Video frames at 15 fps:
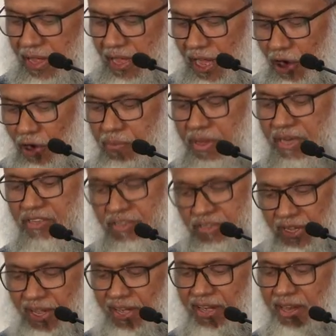However,
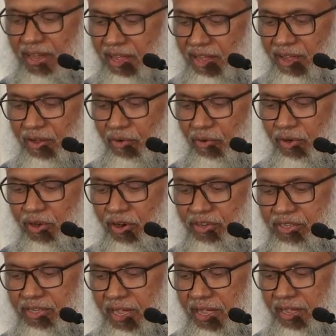still will not
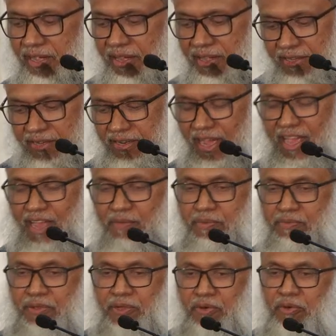say that I have a
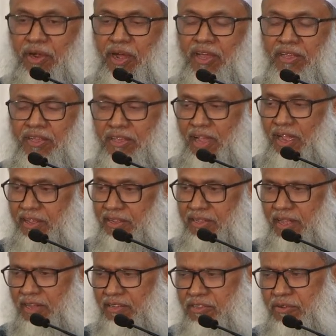pure
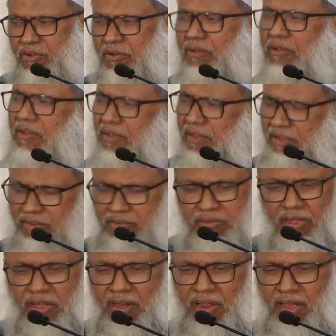aqidah, so
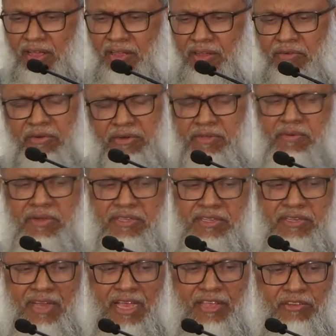inshallah, whatever
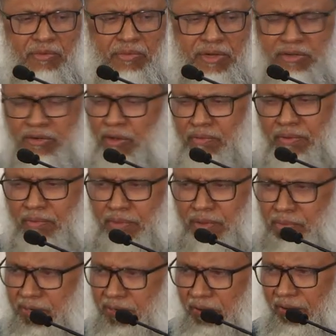sin I commit, no
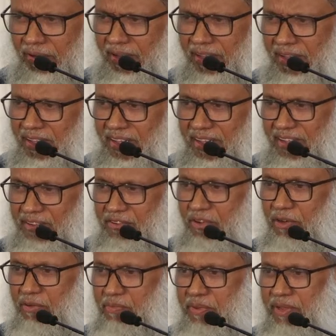problem at all.
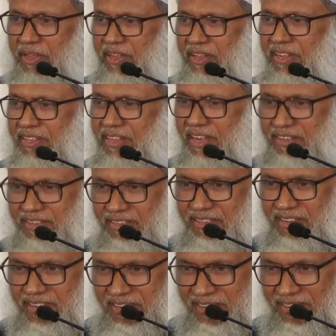Don't be in that
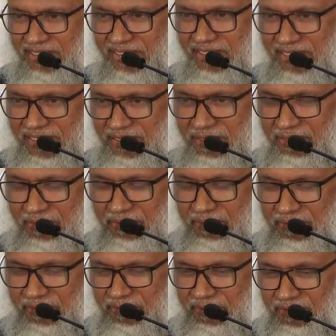status.
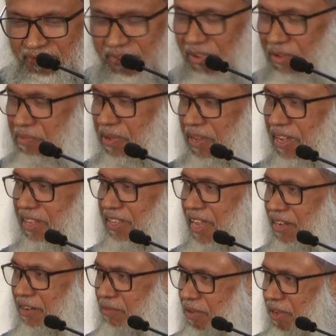Don't be in
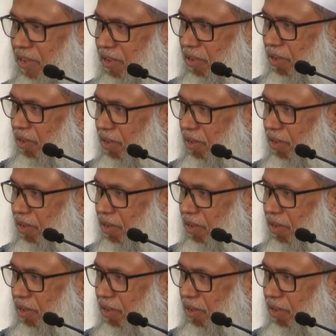that eh,